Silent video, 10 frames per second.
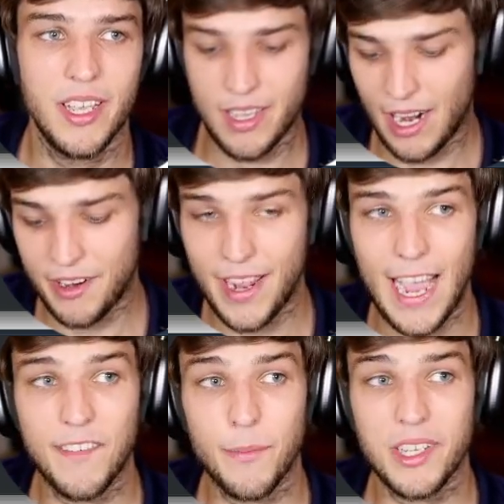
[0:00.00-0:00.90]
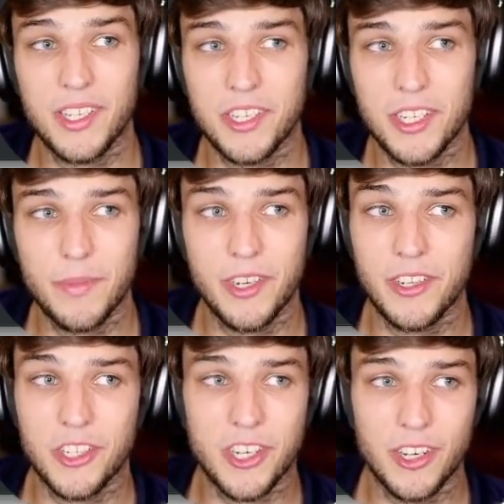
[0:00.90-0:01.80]
I already have it in my system, and you can
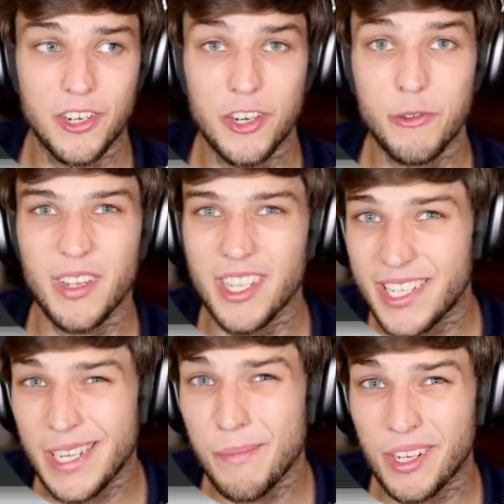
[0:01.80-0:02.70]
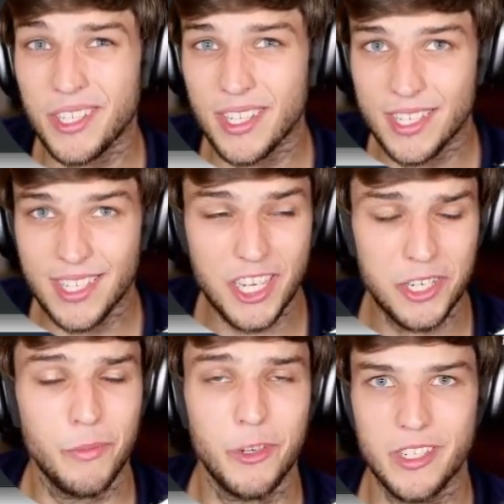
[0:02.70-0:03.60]
start a new TMUX
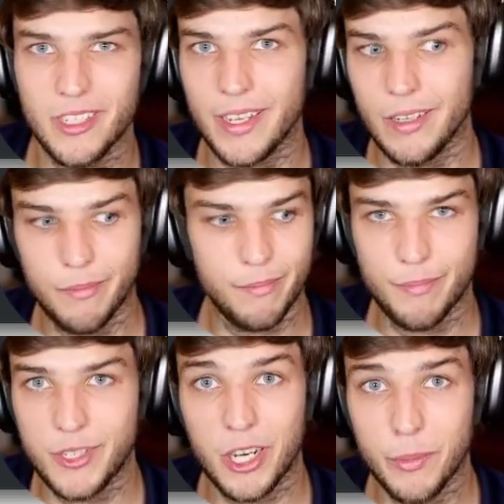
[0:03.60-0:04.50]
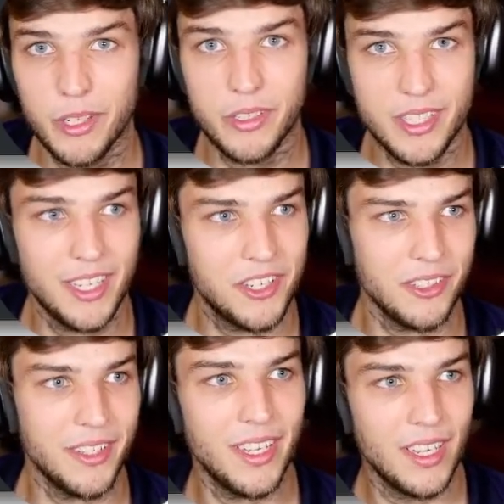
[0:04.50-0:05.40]
session, which is like a terminal
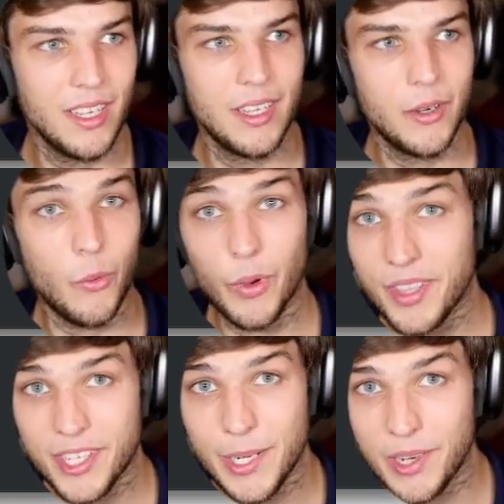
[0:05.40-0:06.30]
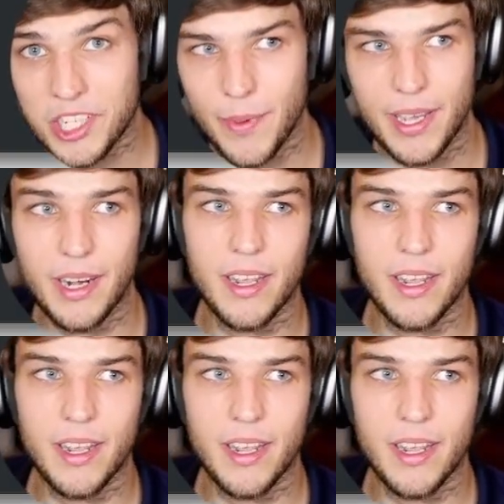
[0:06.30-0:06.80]
essentially, with the TMUX command.